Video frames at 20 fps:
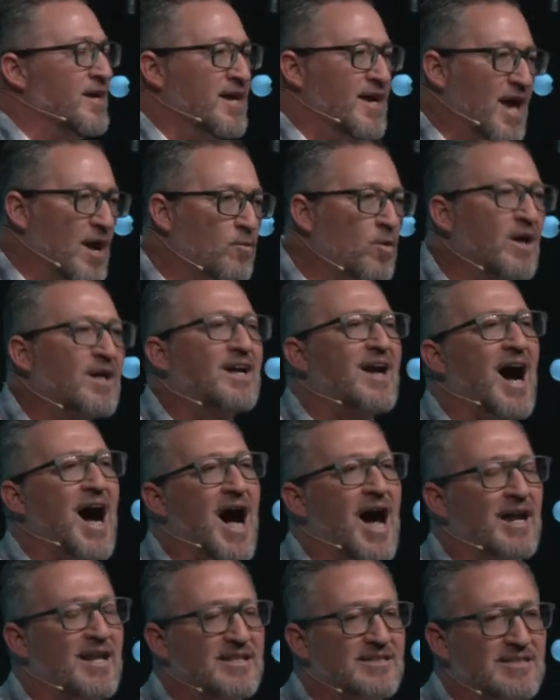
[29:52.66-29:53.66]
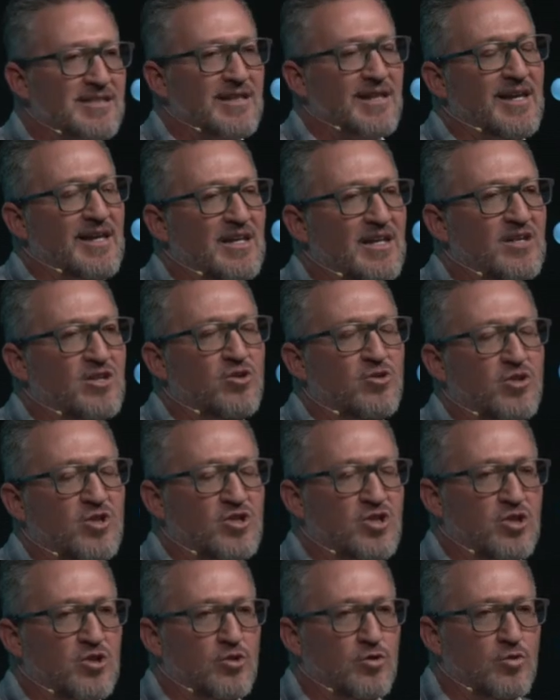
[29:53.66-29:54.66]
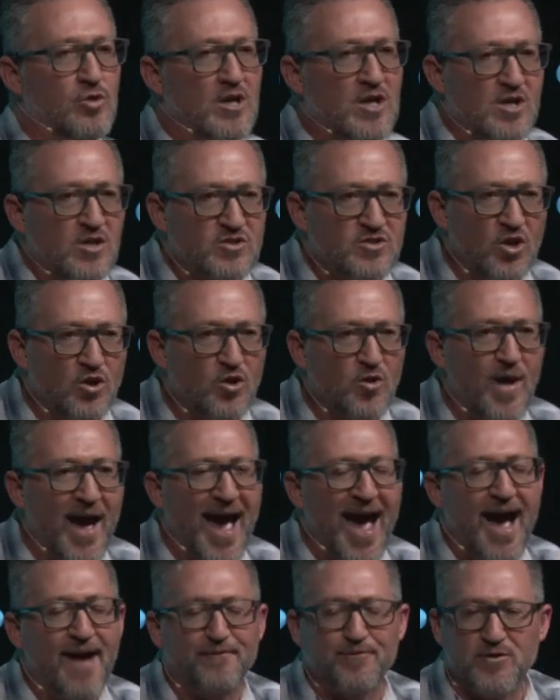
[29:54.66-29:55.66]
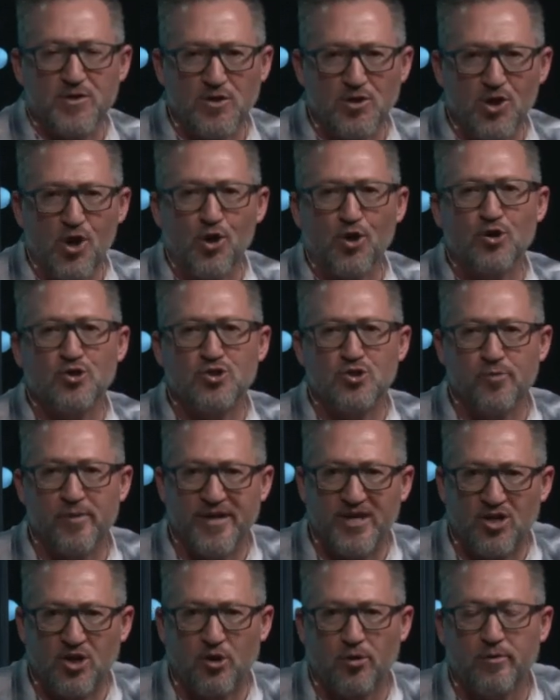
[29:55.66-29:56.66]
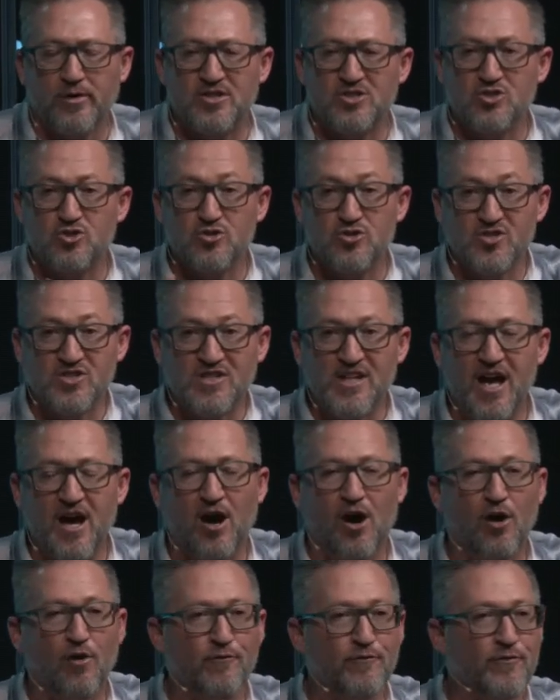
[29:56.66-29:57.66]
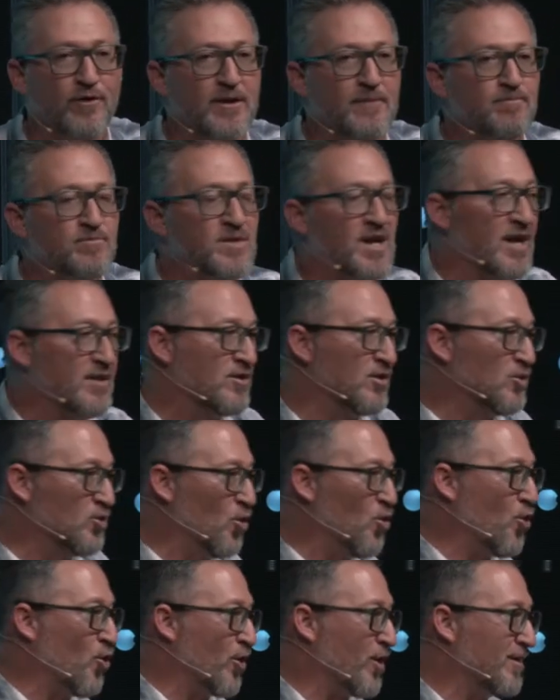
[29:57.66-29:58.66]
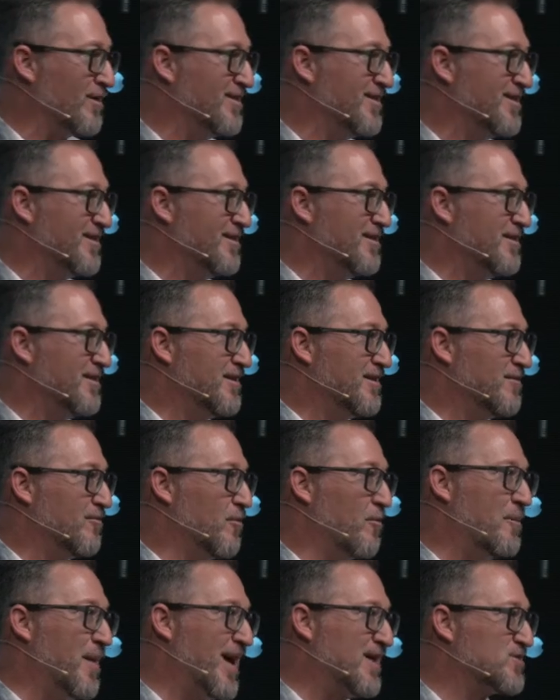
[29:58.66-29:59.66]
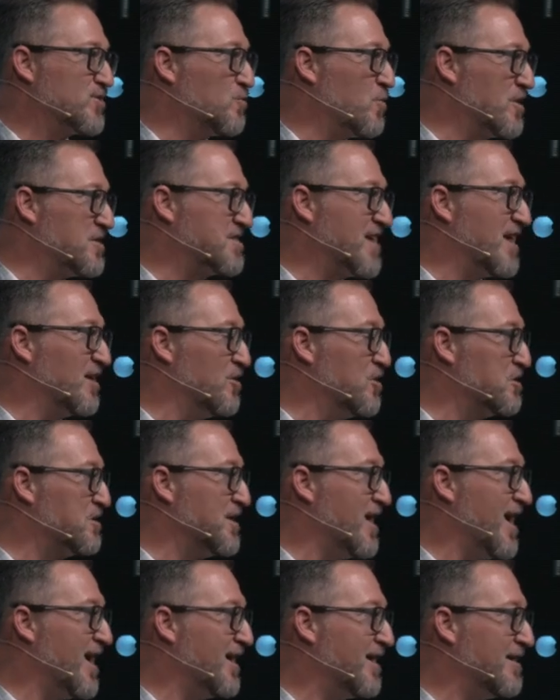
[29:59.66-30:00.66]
and what God is leading you to do. So you have to learn to encourage yourself in the Lord. Well, Pastor, what does that look like?